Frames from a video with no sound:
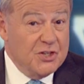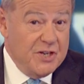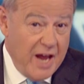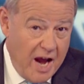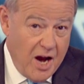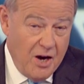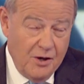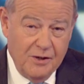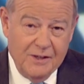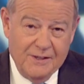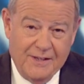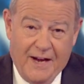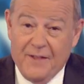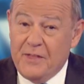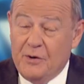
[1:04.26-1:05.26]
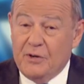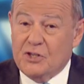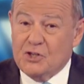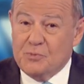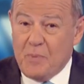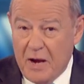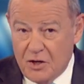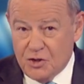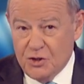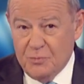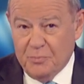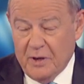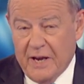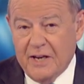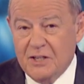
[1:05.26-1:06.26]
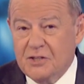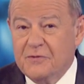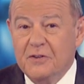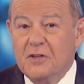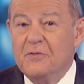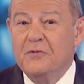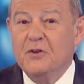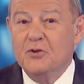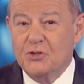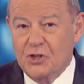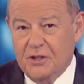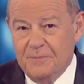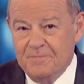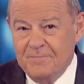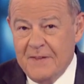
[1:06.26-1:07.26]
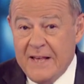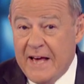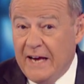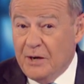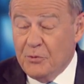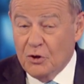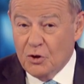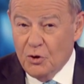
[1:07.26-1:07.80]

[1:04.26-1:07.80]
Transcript: now and their expansion plans for the future. And it will